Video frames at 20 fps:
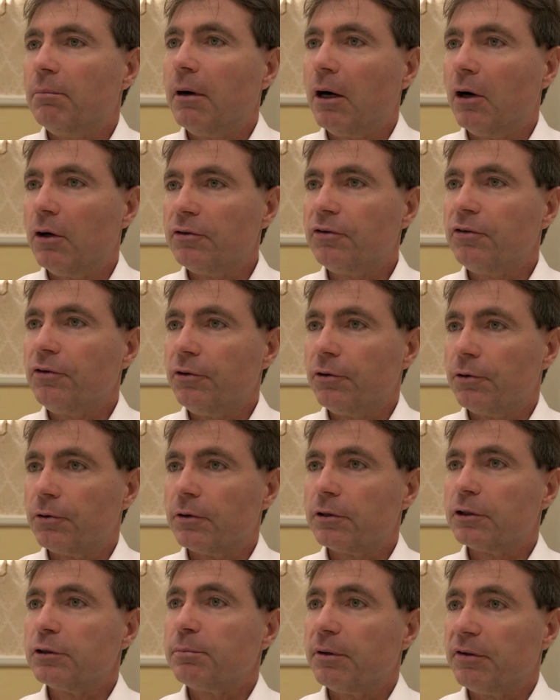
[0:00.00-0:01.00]
about
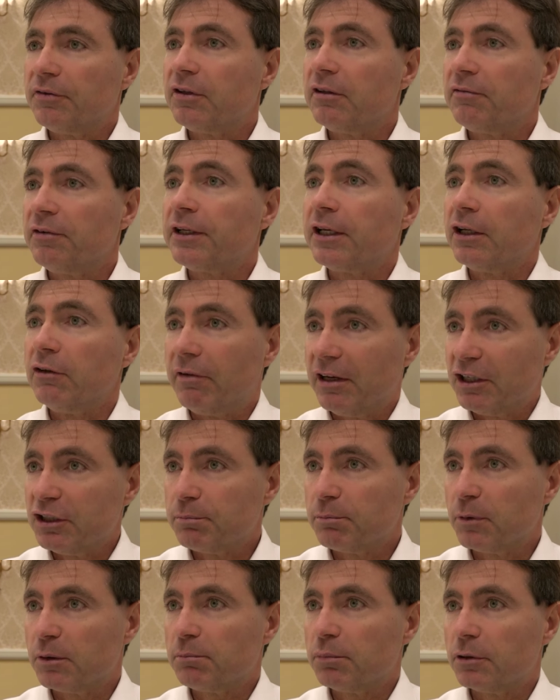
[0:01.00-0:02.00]
your specific
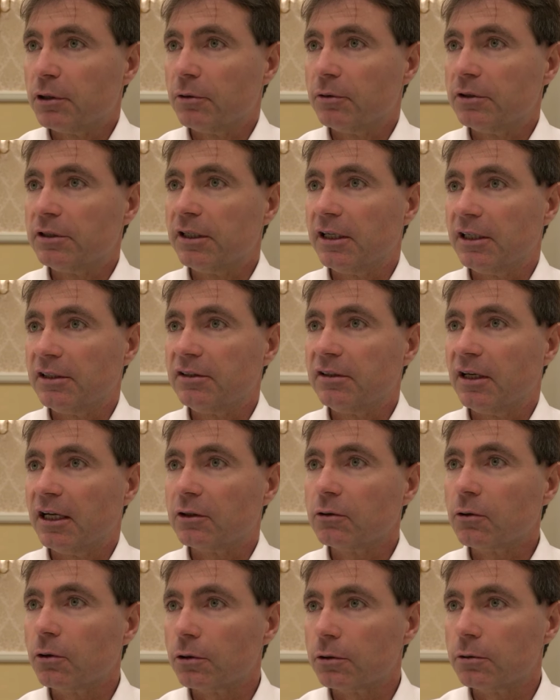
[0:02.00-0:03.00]
investment process
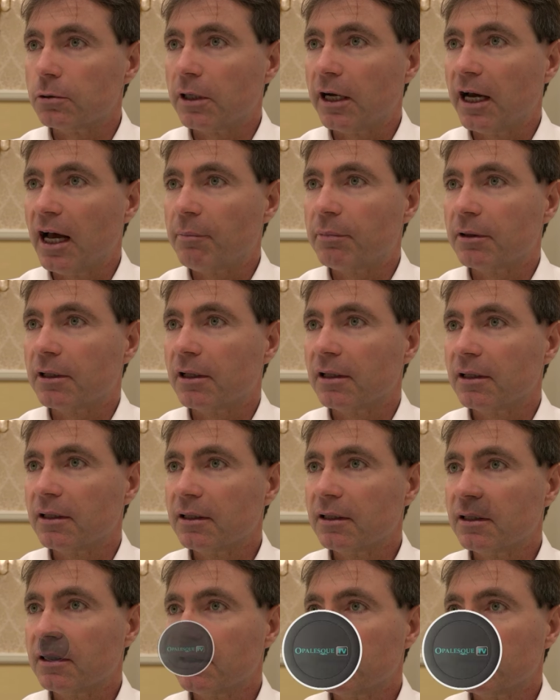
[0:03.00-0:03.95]
at CoroCapital.